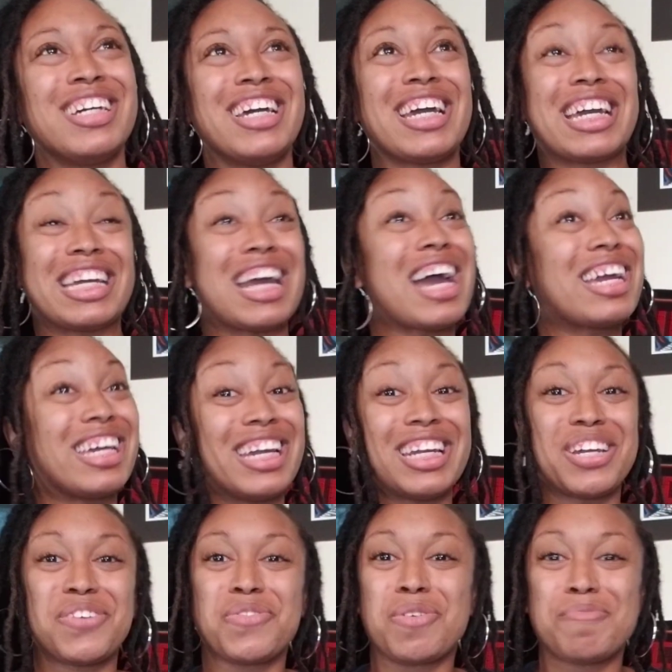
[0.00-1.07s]
And I get
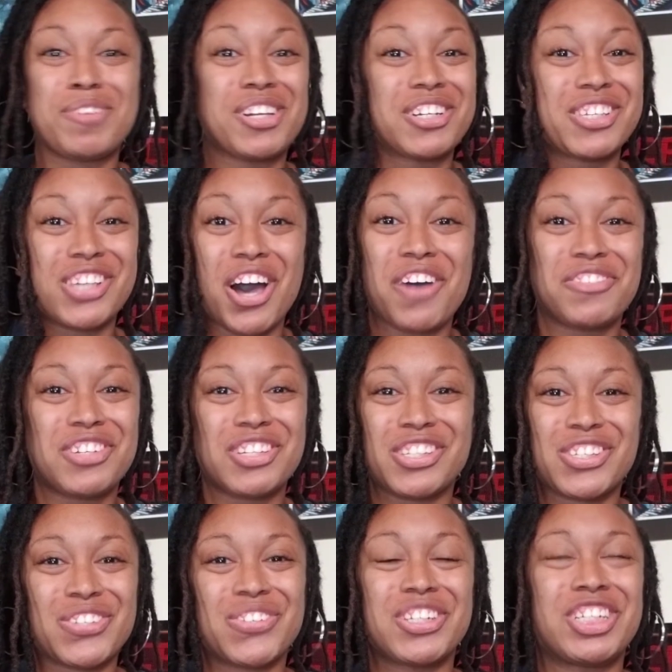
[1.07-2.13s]
it. Women are soft and
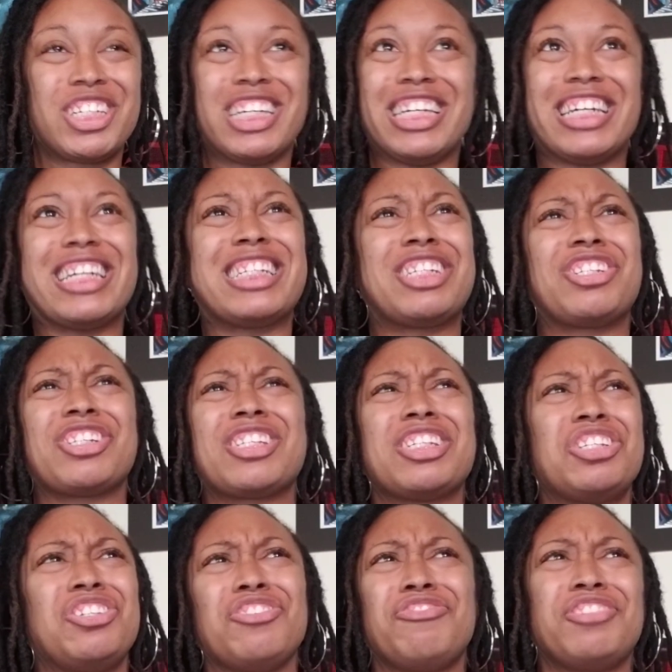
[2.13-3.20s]
squishy. It's just a
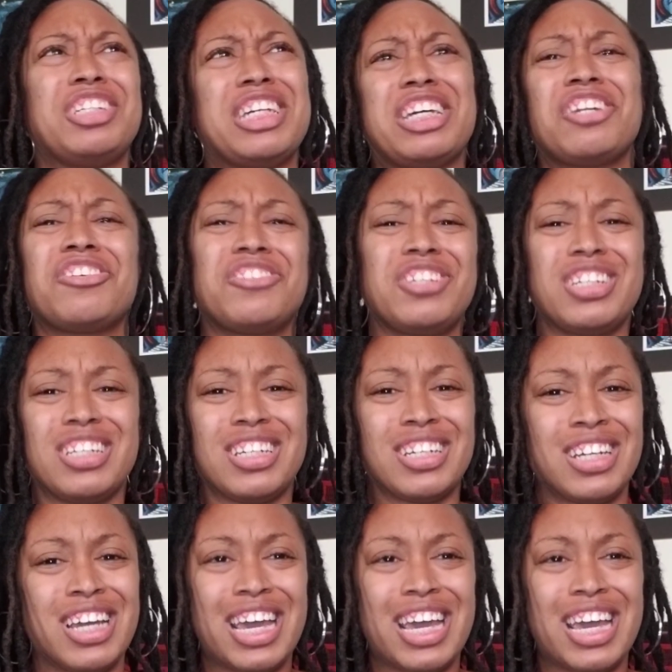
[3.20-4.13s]
different energy.